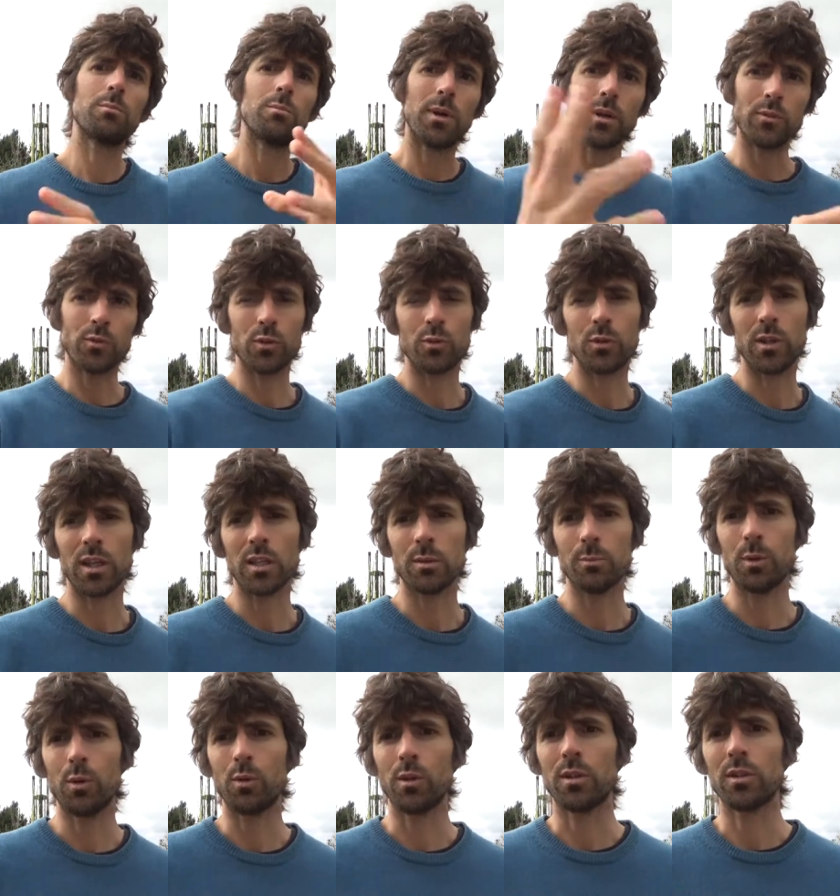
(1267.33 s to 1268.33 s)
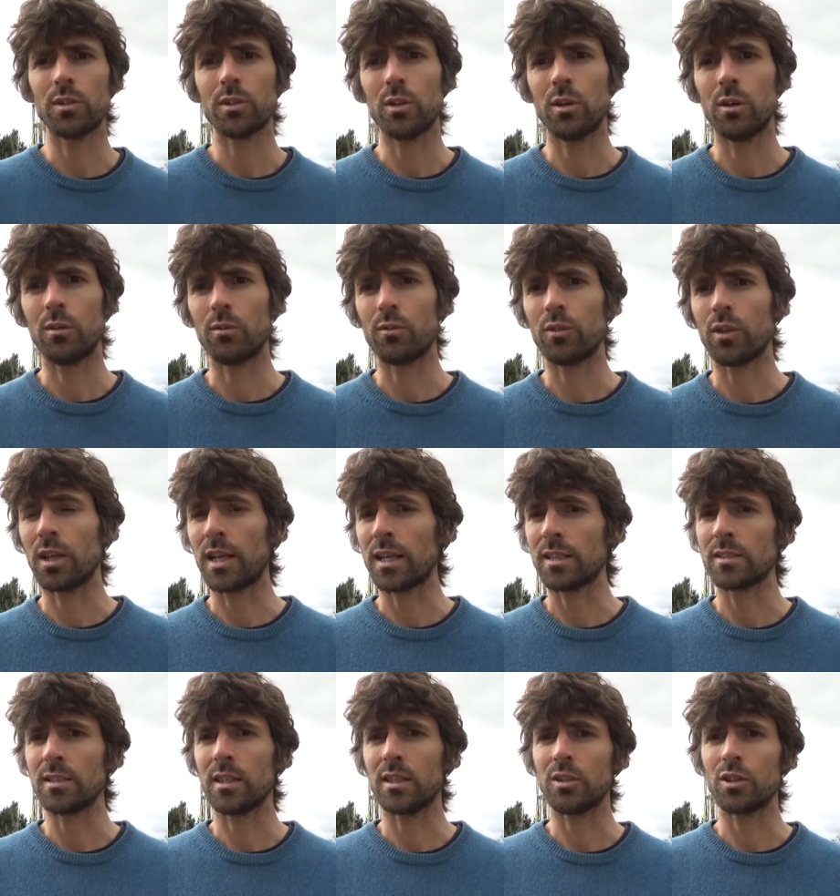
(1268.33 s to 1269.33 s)
bansuri exponents of the
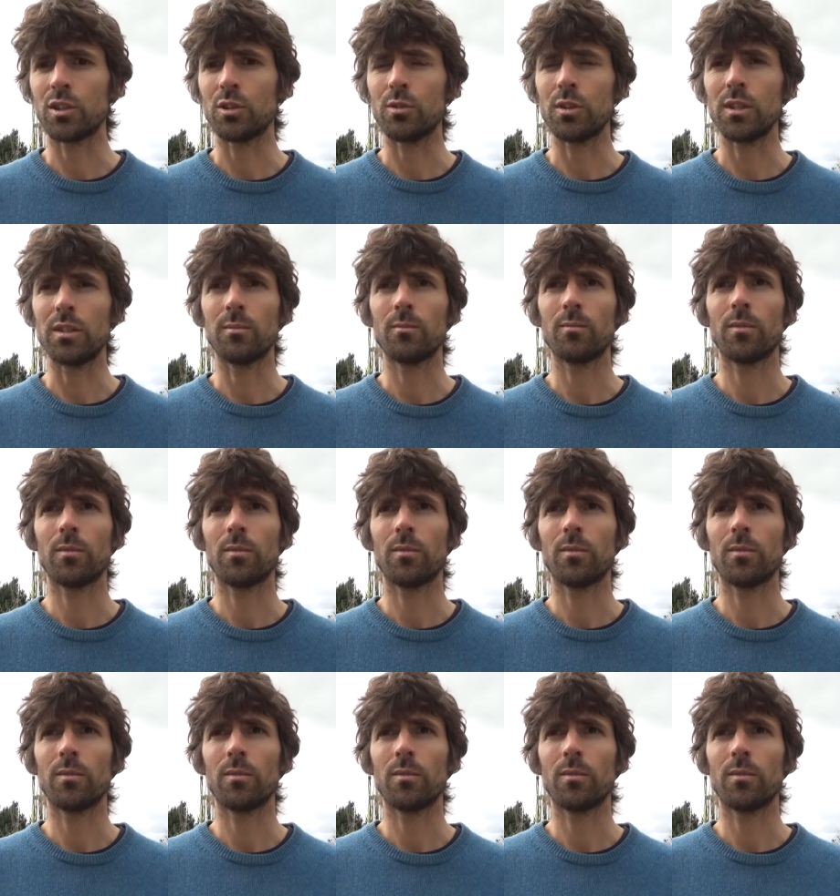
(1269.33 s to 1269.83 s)
last century.